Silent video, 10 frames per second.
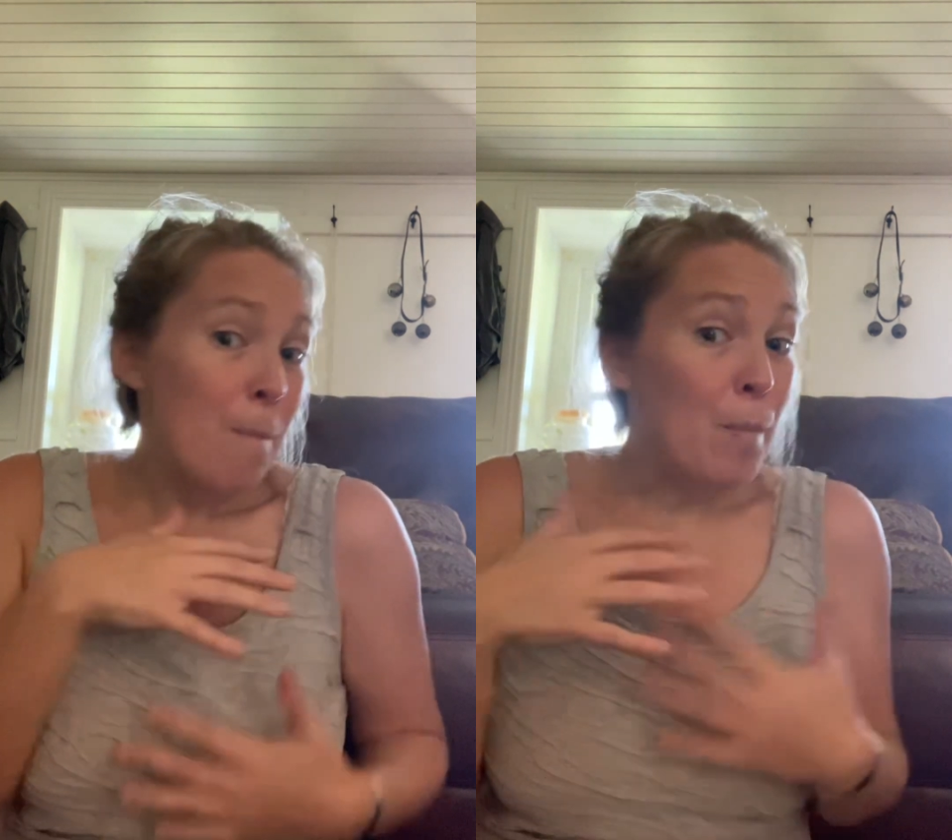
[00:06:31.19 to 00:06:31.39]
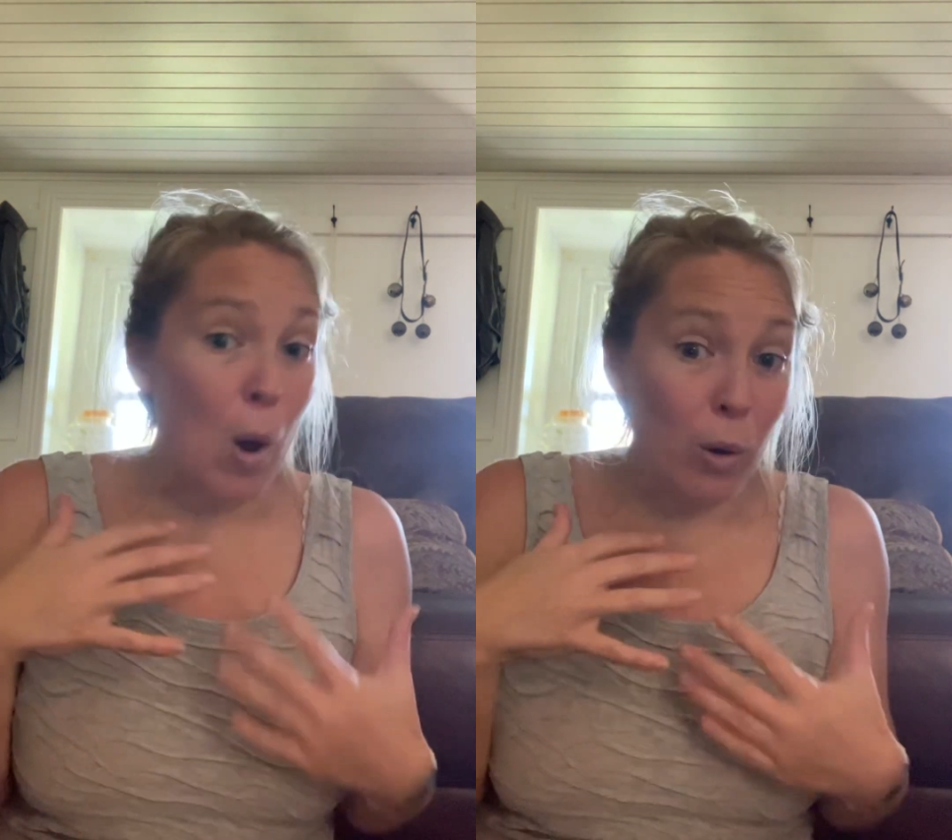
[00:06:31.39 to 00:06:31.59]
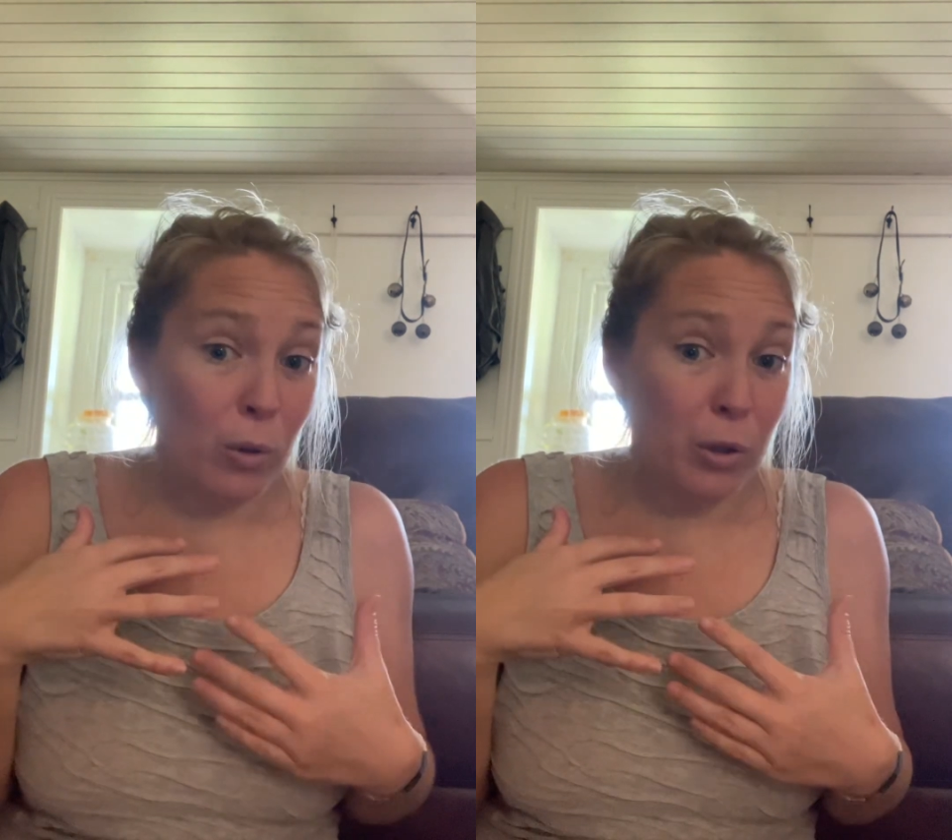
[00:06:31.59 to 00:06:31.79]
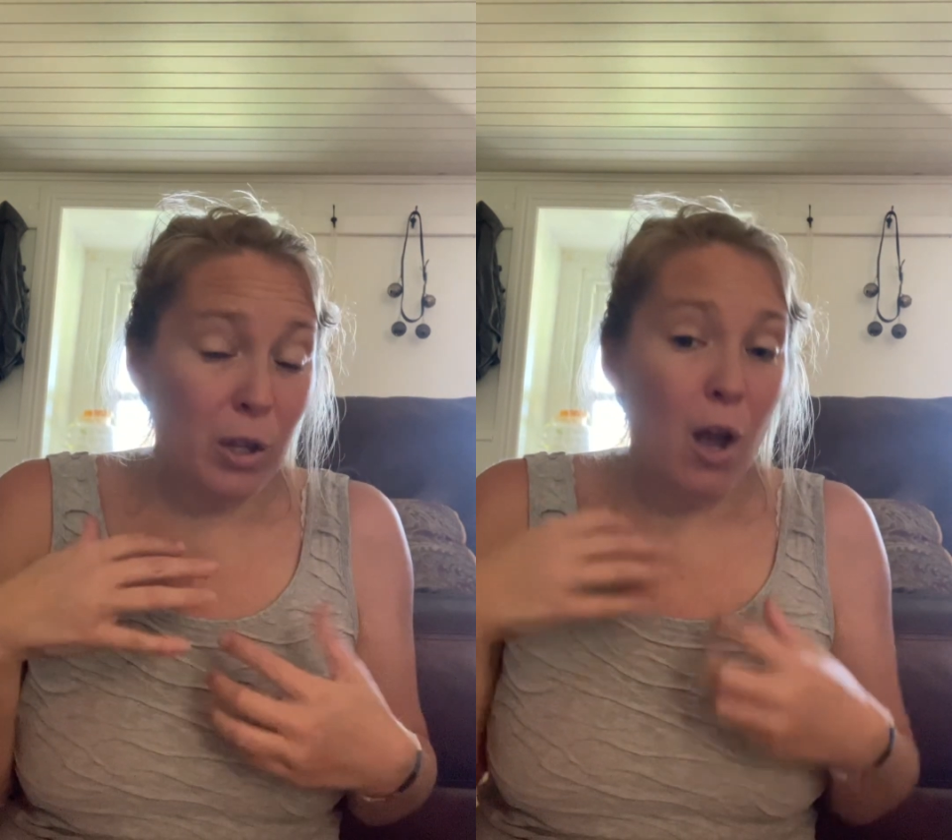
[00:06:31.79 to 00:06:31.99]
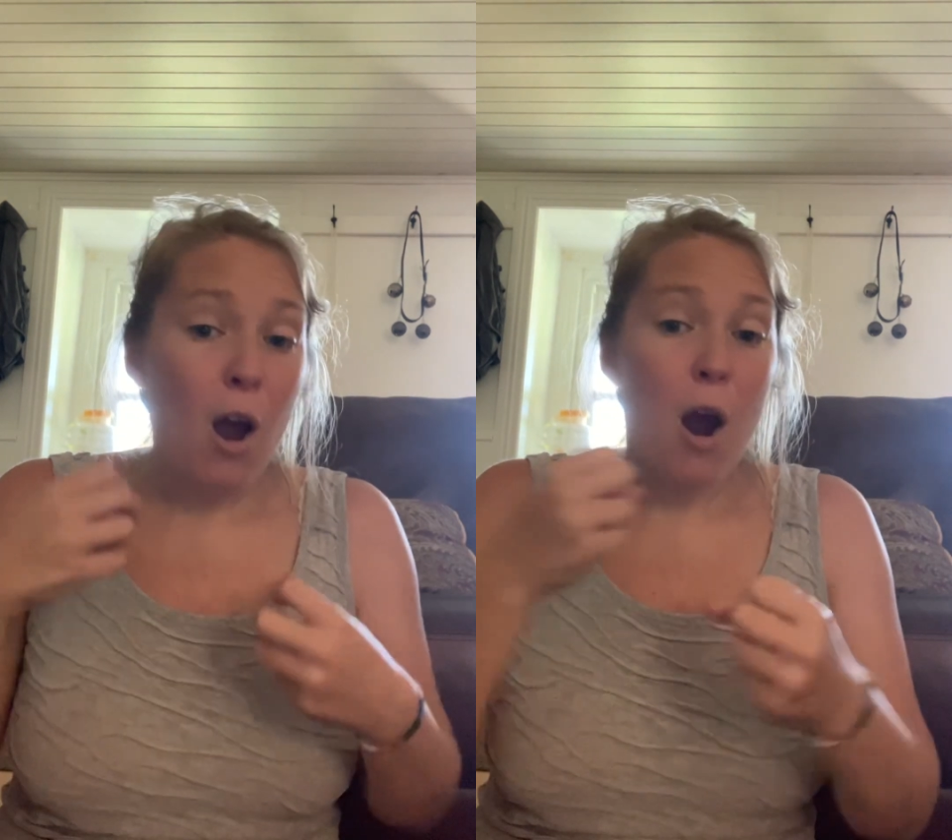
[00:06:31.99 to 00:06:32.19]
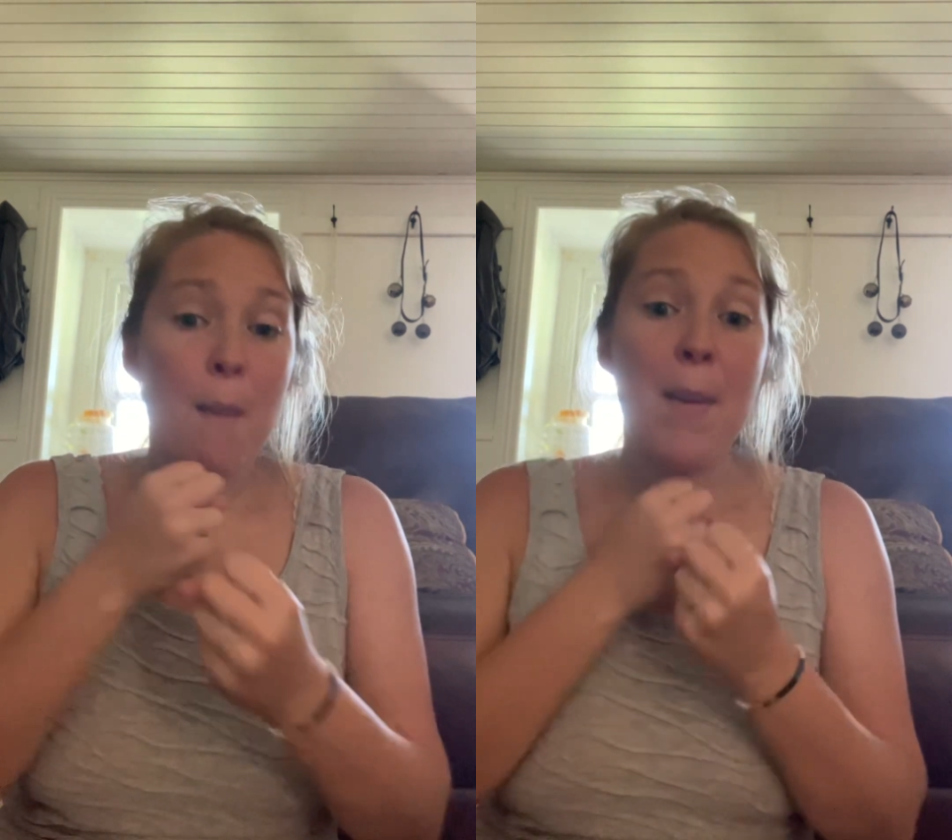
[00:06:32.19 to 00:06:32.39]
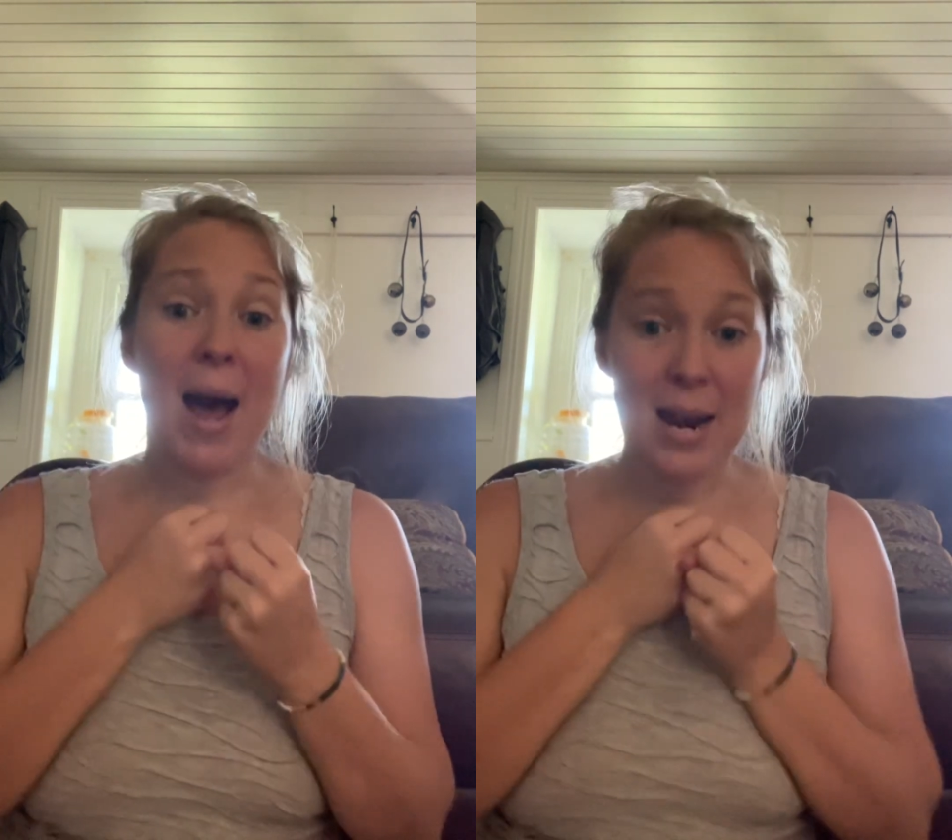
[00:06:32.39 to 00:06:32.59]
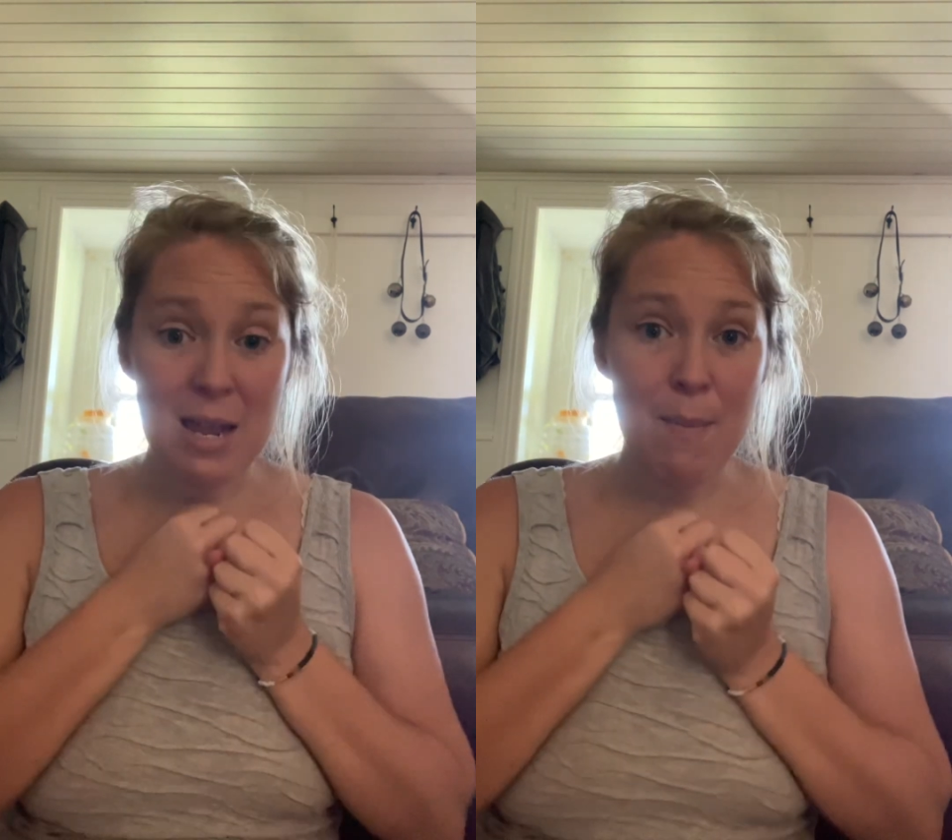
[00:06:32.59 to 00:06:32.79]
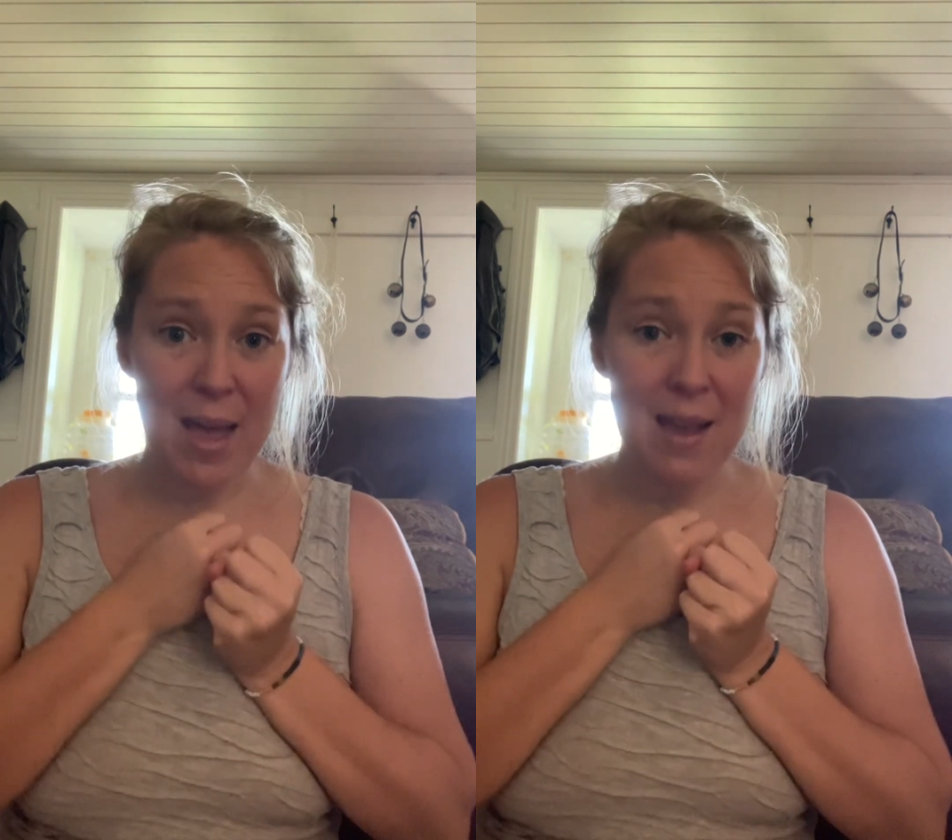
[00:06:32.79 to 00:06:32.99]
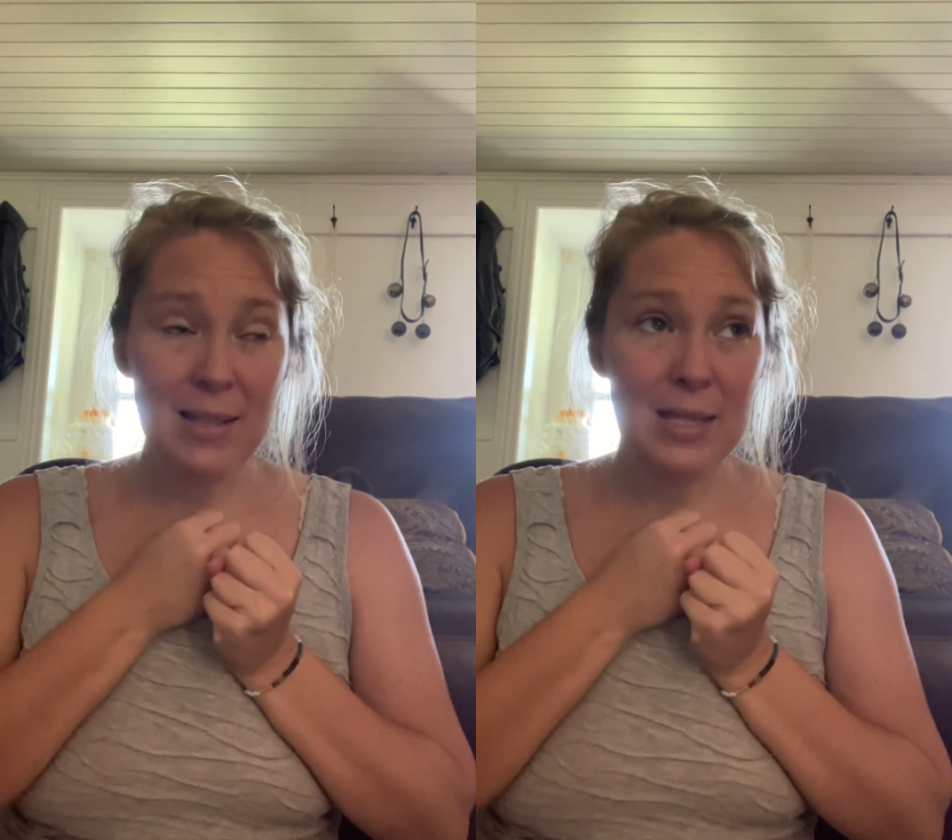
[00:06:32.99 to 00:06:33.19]
Both are
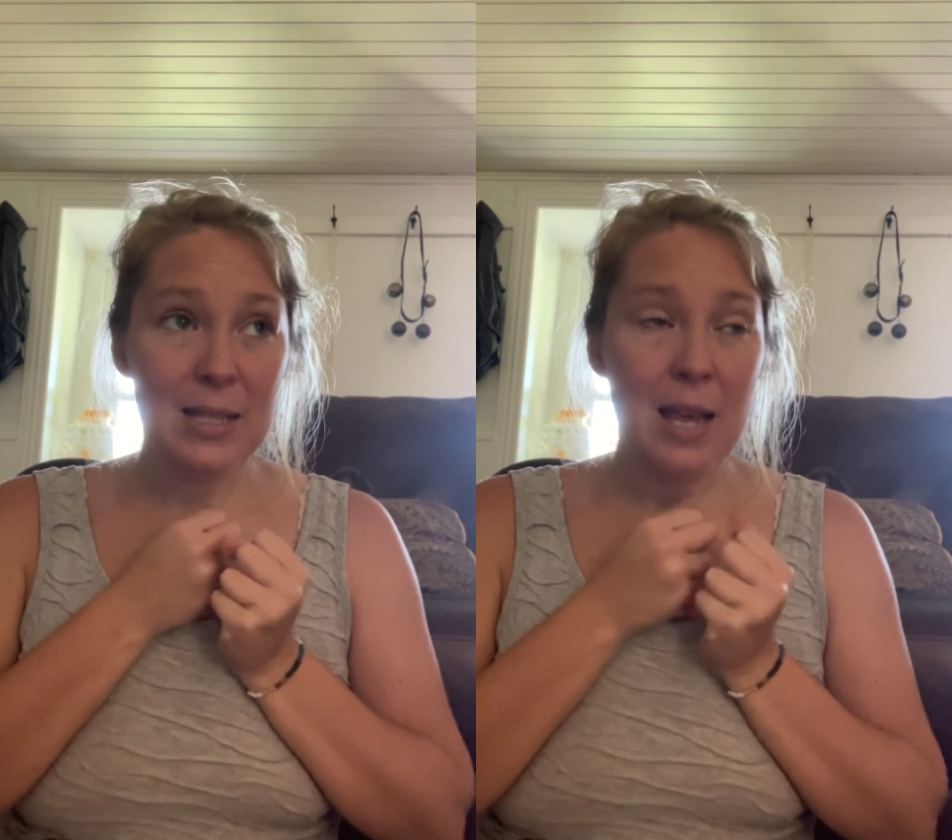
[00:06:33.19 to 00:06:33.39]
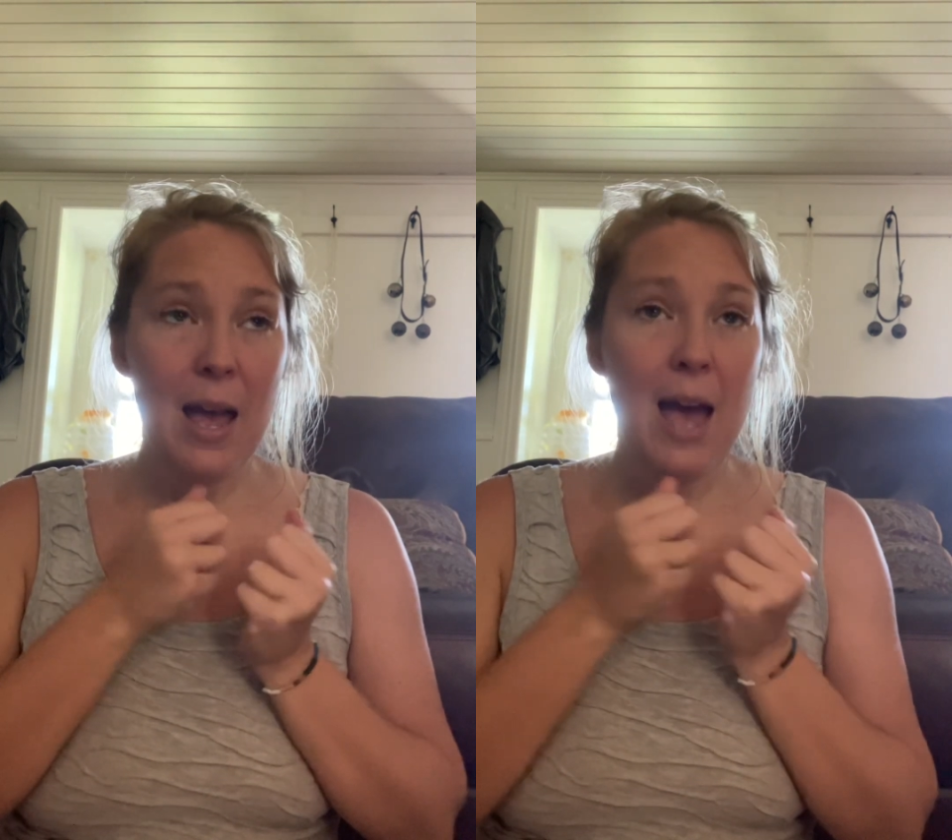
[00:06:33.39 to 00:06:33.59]
body-based